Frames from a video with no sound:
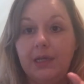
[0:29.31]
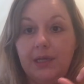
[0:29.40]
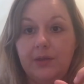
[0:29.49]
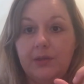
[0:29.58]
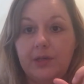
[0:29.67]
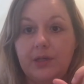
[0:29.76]

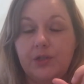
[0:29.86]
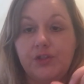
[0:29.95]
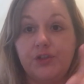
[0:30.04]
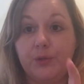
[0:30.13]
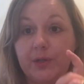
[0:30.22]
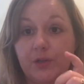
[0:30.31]
in the
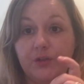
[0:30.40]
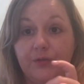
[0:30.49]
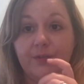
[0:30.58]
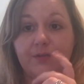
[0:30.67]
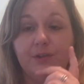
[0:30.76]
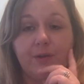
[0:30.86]

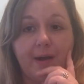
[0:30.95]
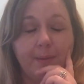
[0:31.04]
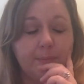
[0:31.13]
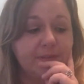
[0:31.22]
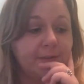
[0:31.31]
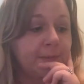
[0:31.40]
250
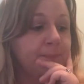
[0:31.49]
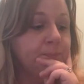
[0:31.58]
grams.